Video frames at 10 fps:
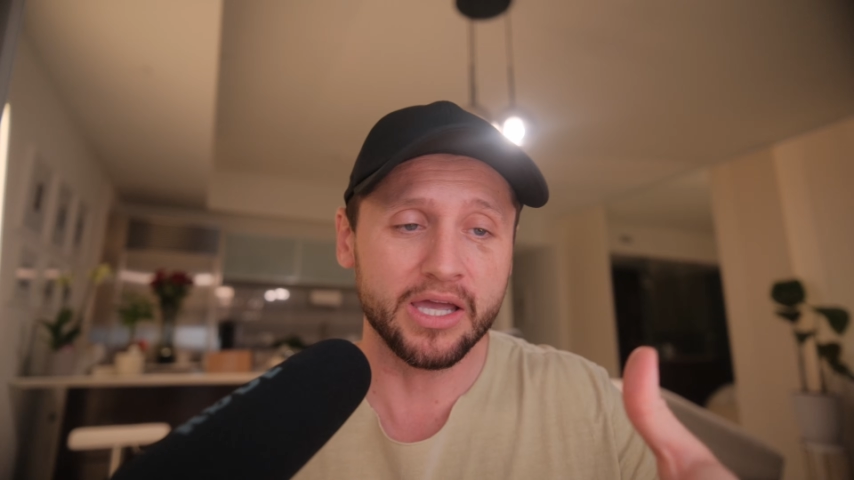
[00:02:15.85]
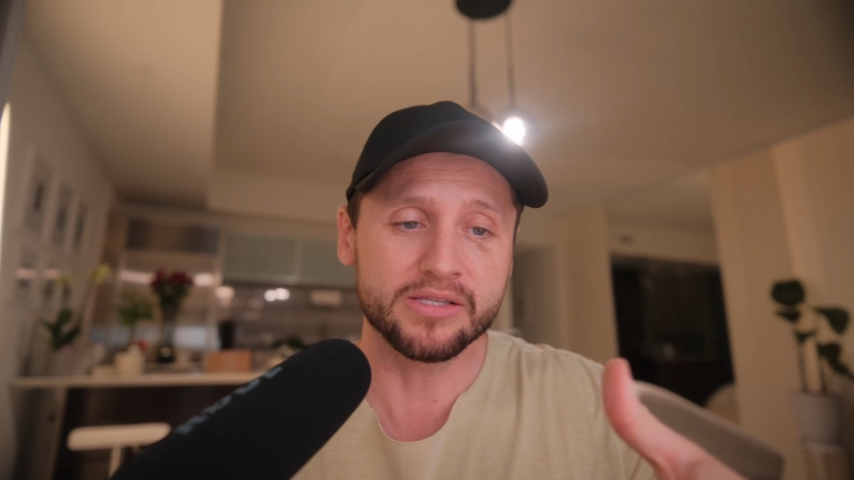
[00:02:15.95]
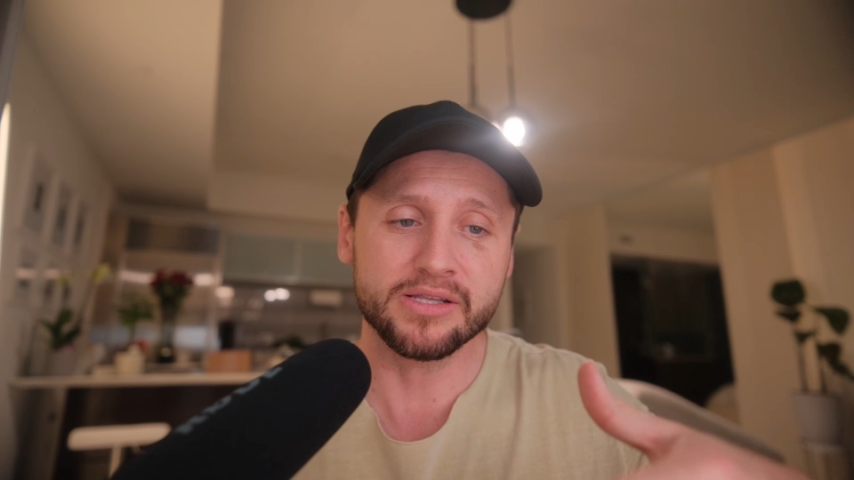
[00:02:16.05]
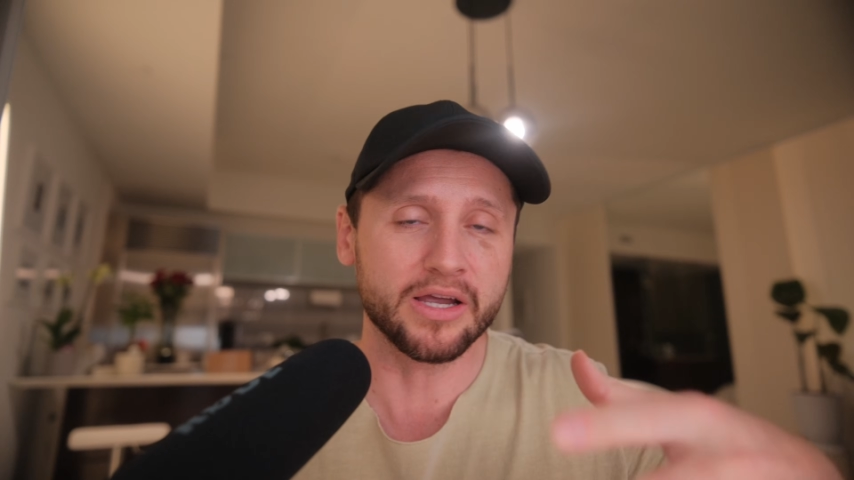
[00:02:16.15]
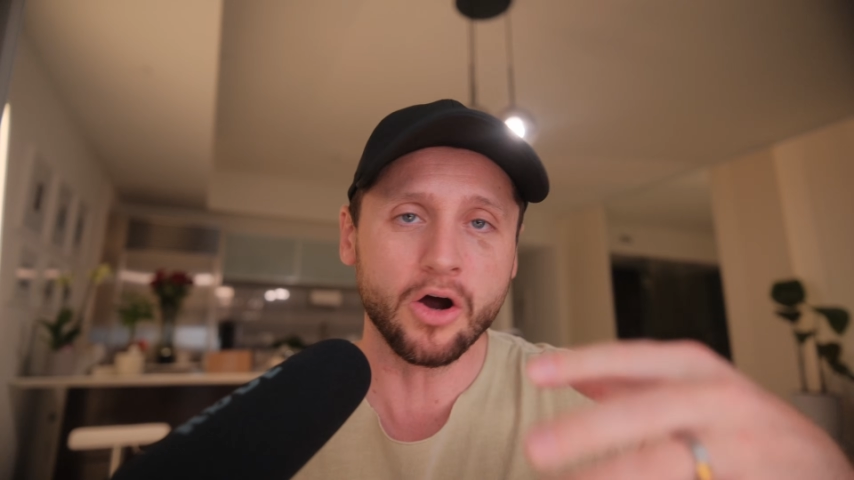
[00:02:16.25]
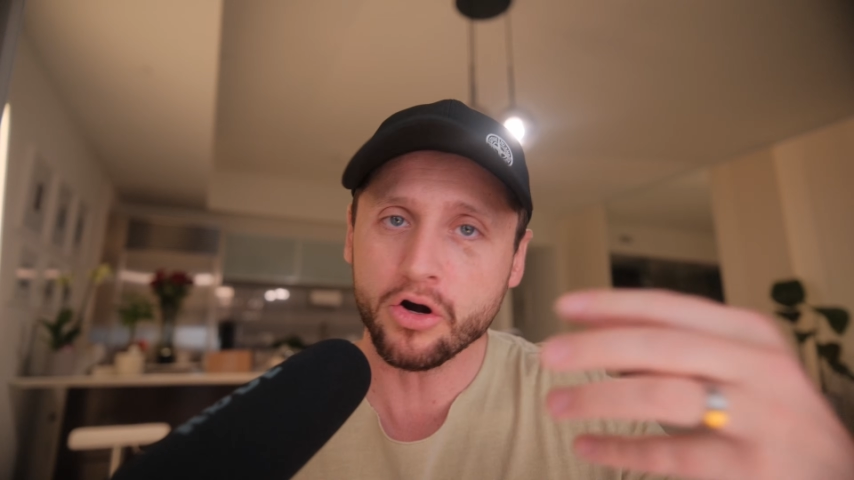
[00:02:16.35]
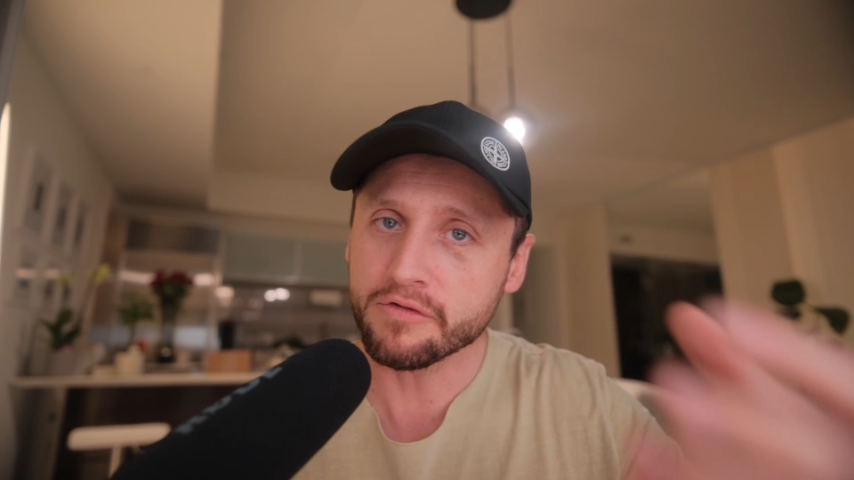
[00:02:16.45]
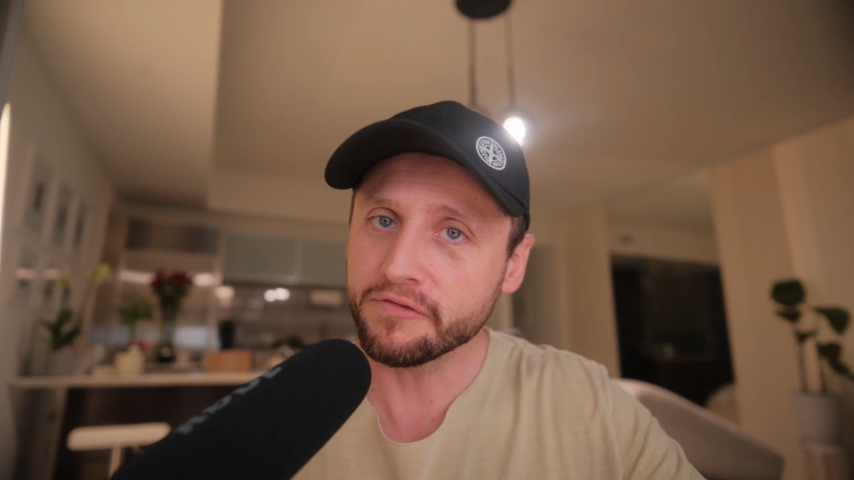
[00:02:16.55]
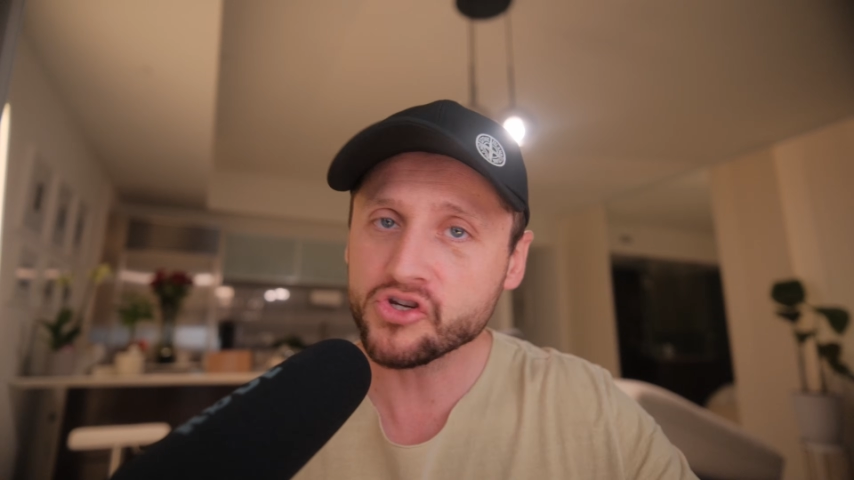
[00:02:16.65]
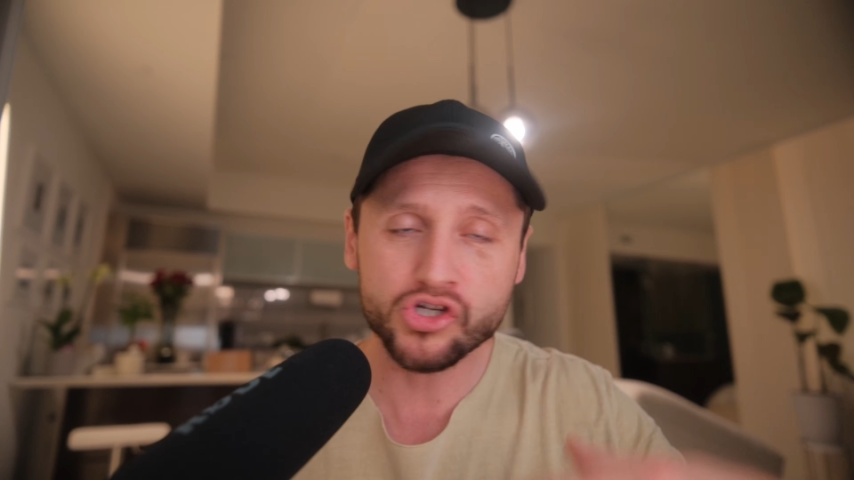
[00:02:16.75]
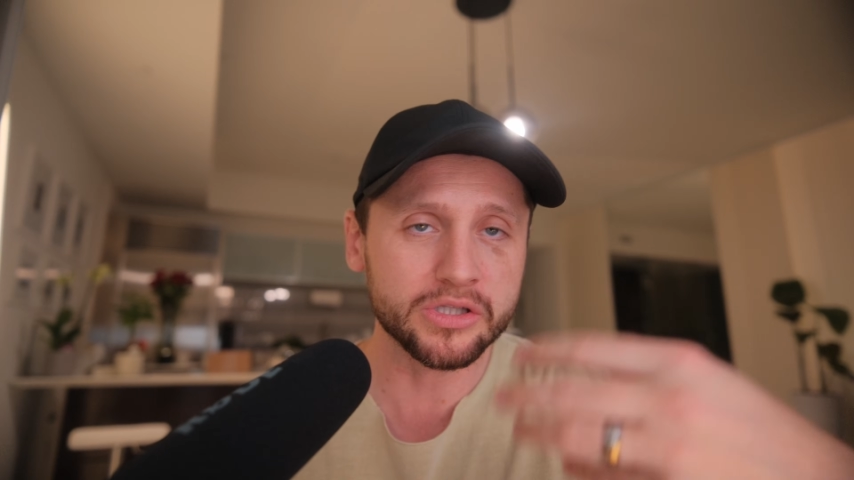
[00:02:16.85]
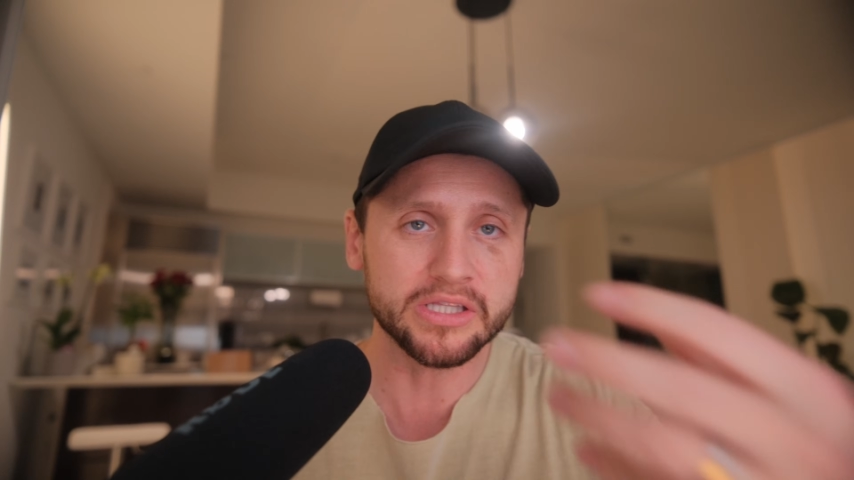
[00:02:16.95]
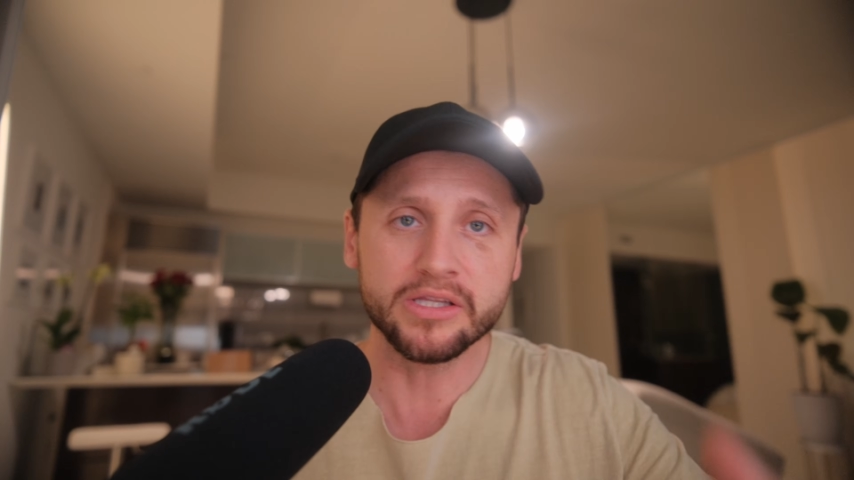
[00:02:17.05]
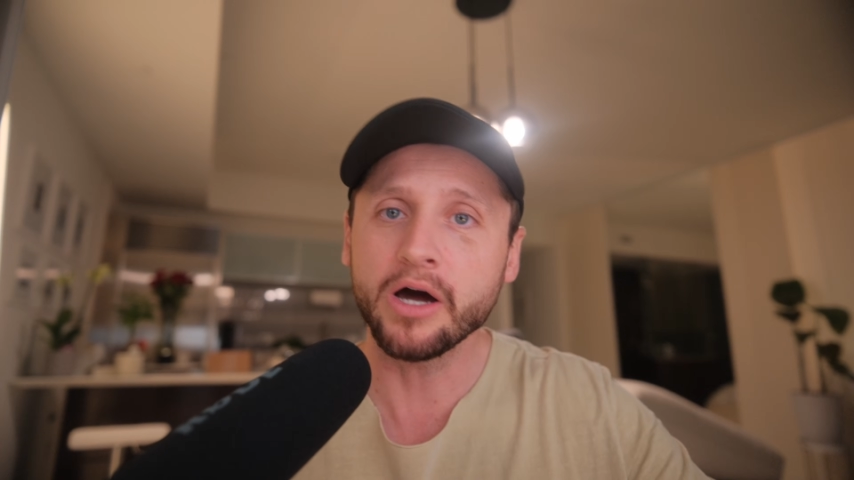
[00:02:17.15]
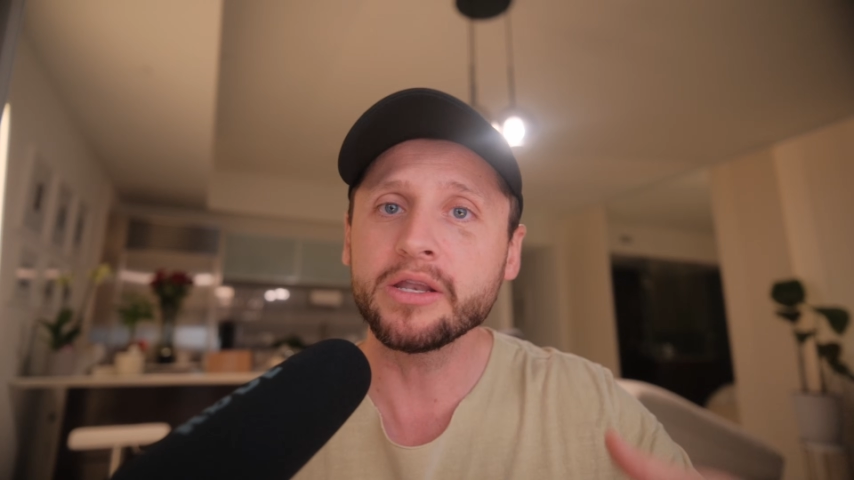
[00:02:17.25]
it's like artificially
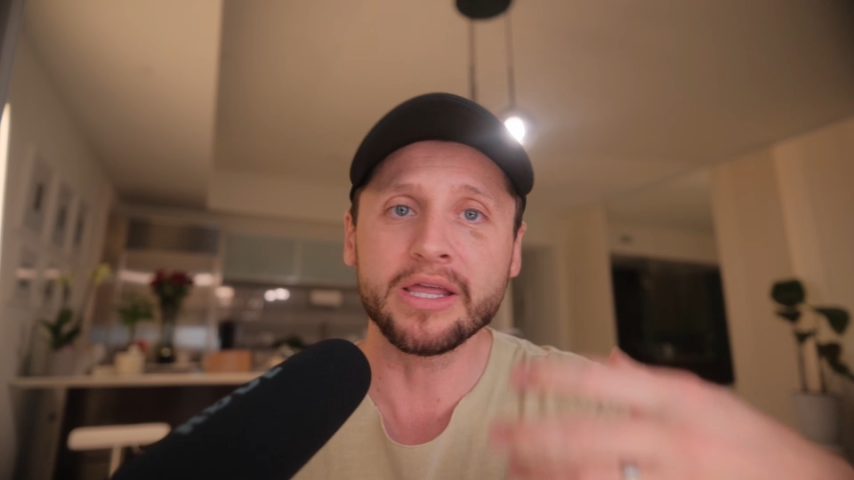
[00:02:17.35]
done